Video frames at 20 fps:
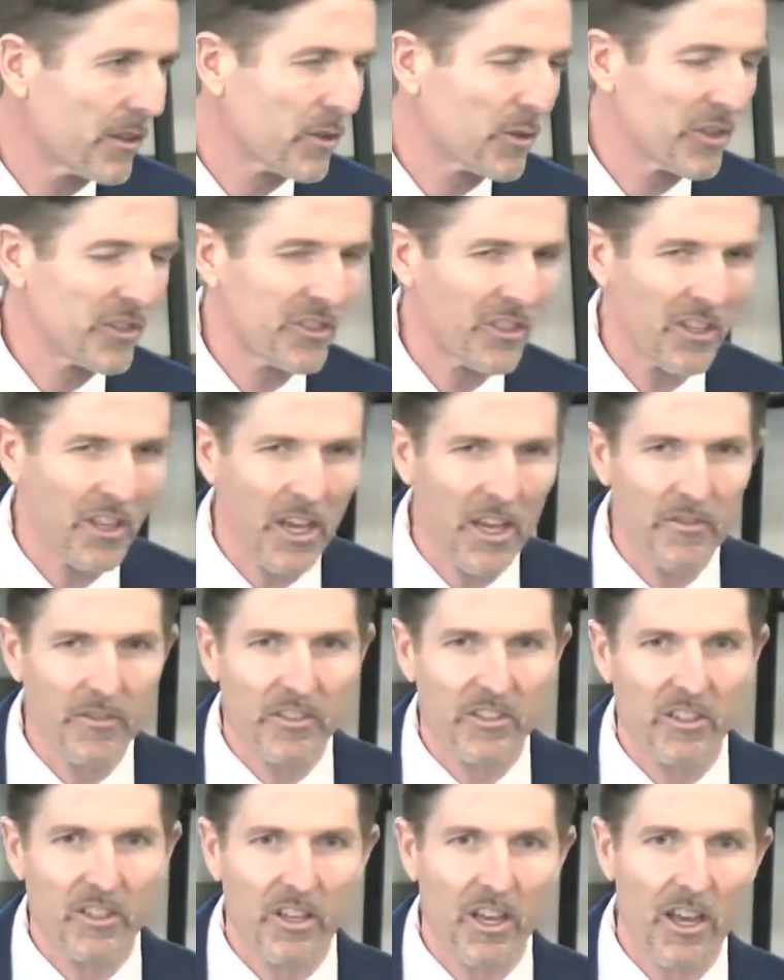Christian
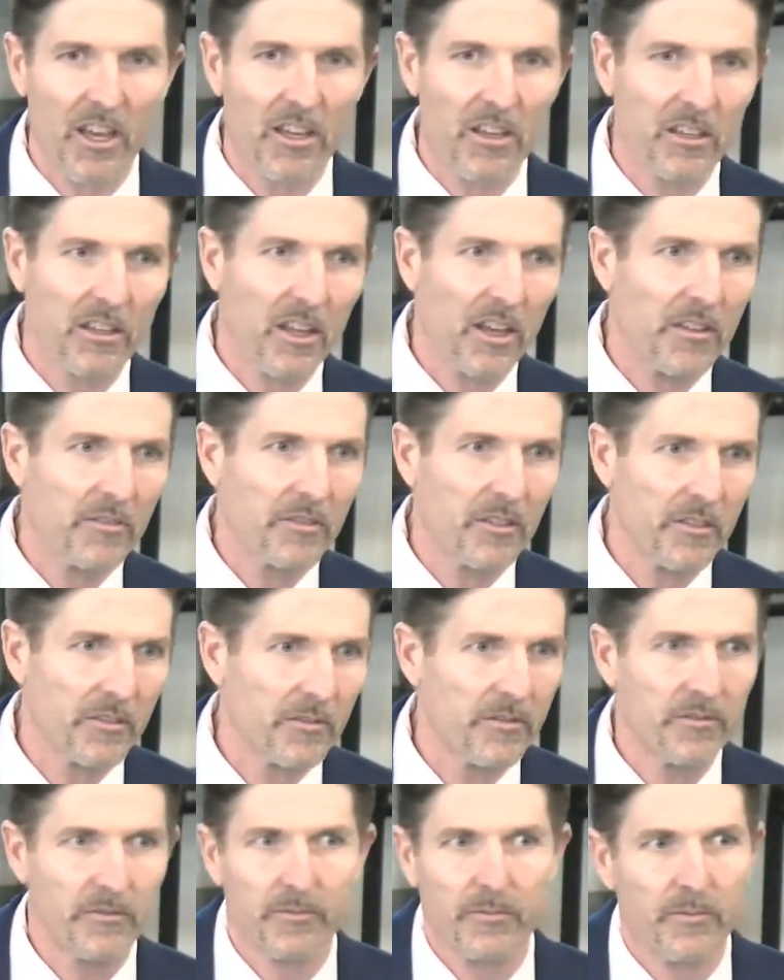life as a life of
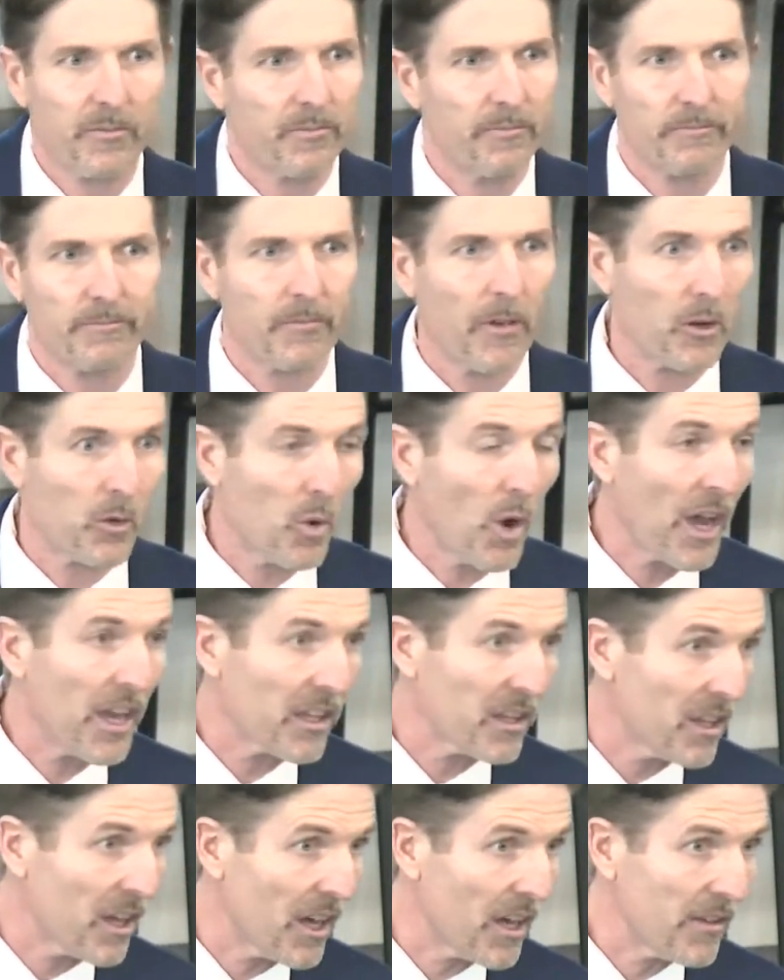a
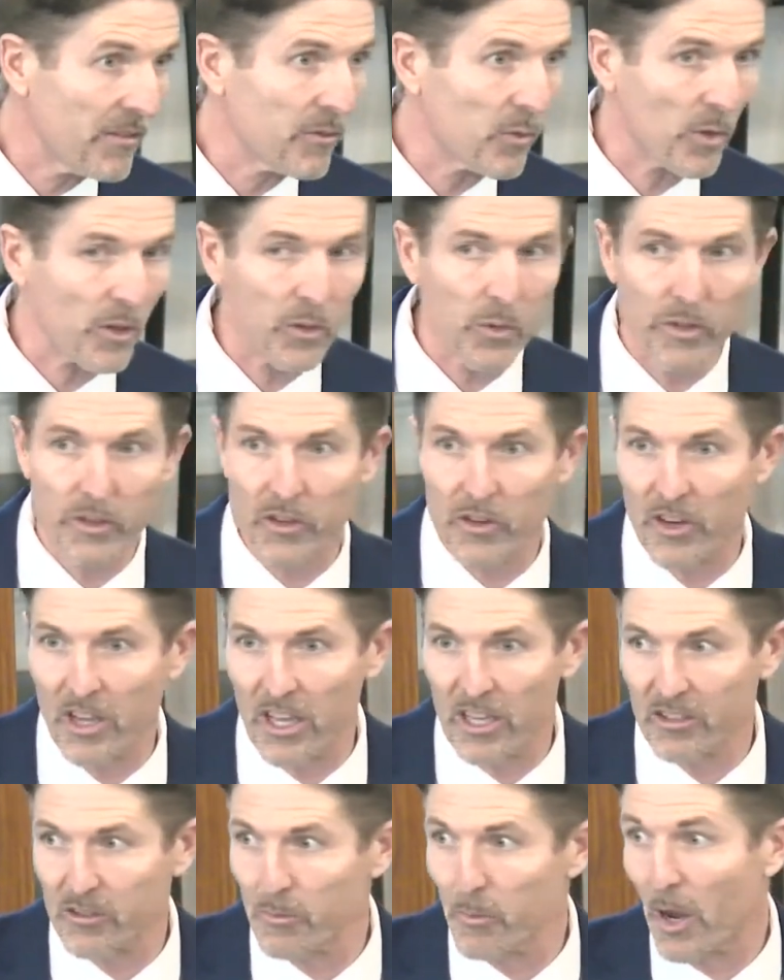quiet life, work with your
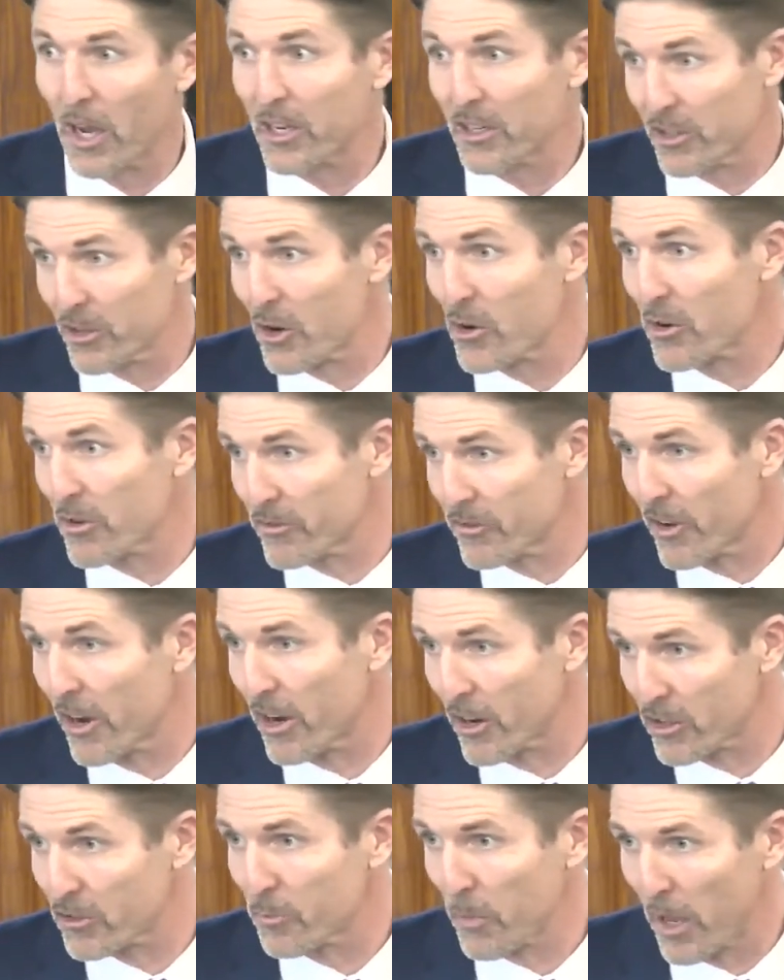hands, mind your own
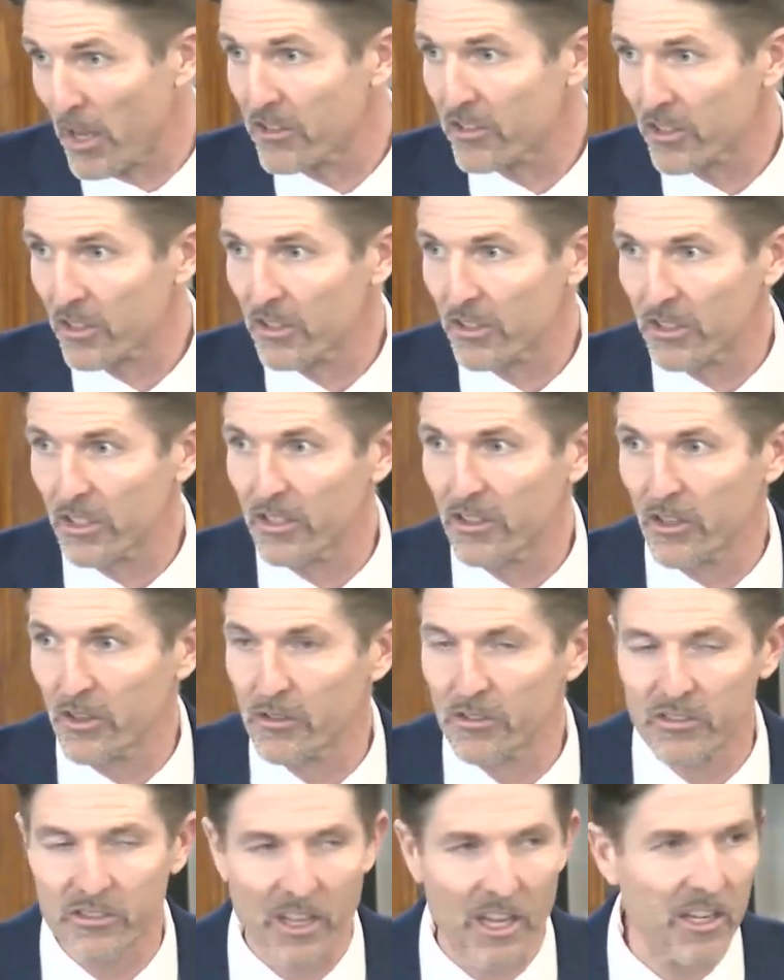affairs, basically.
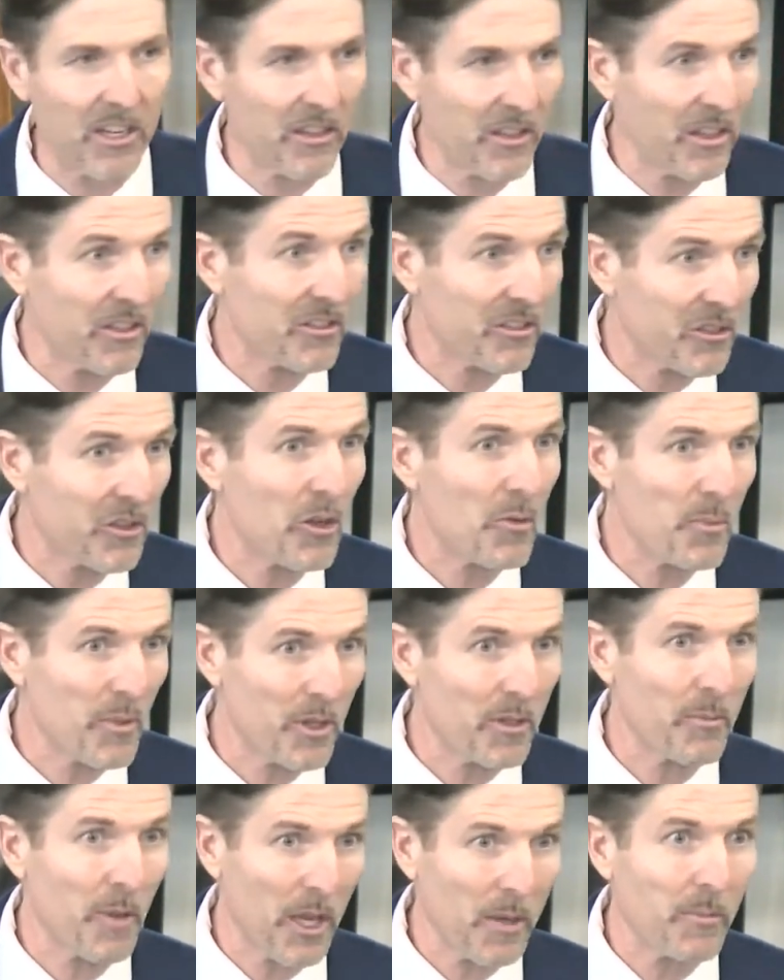Don't say anything
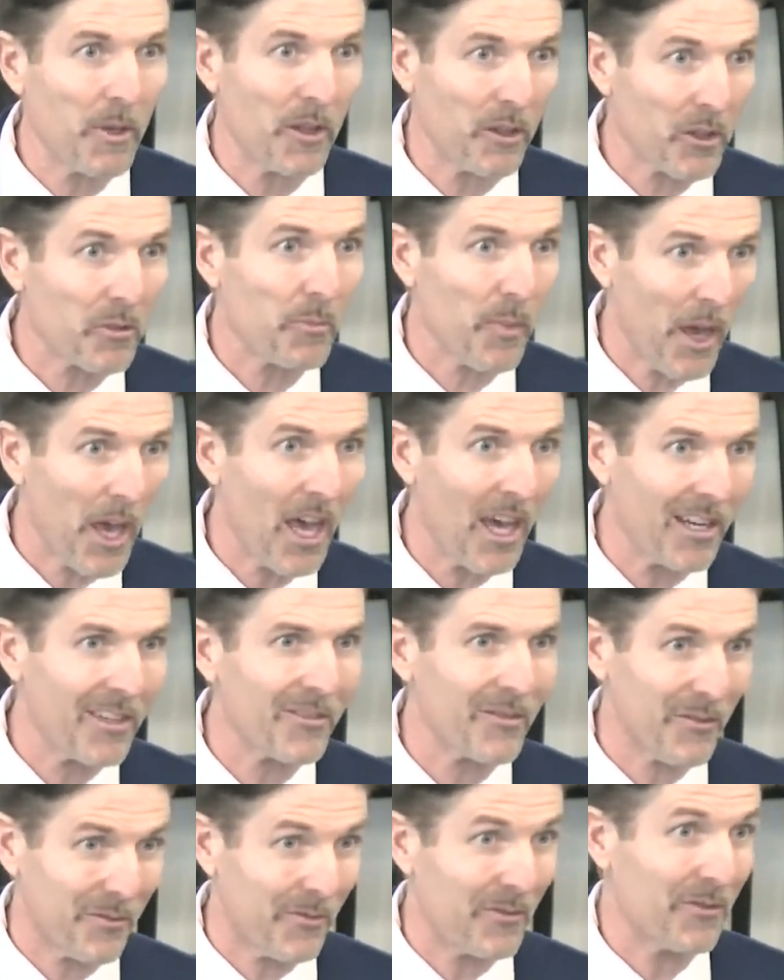stupid and make me look bad.
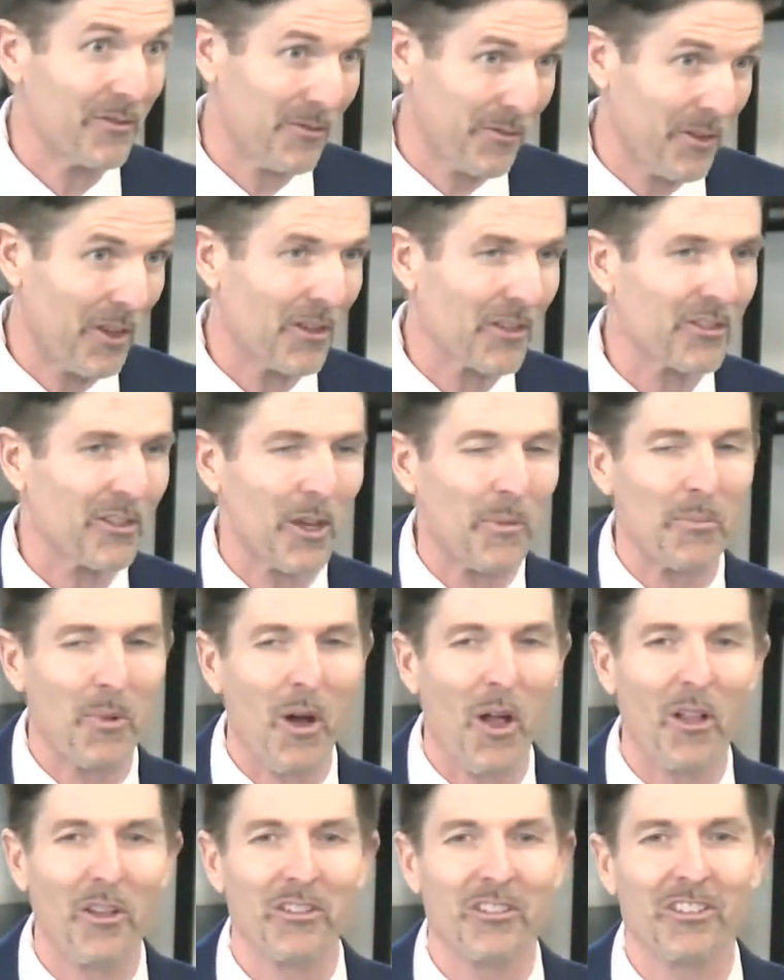It feels like
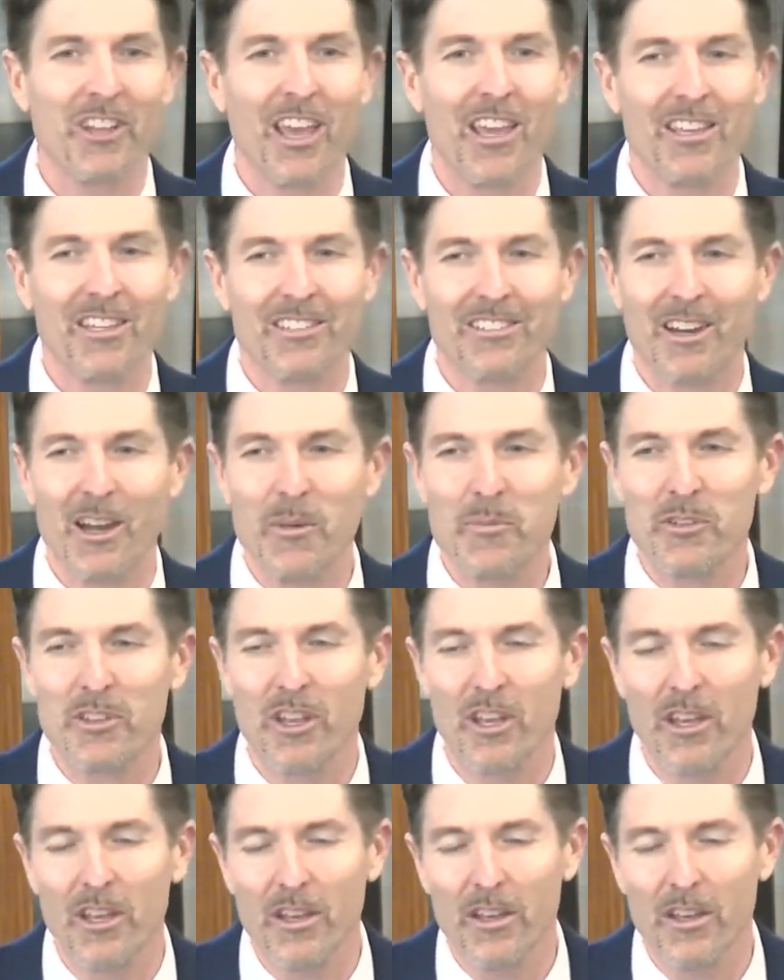Paul is saying at times.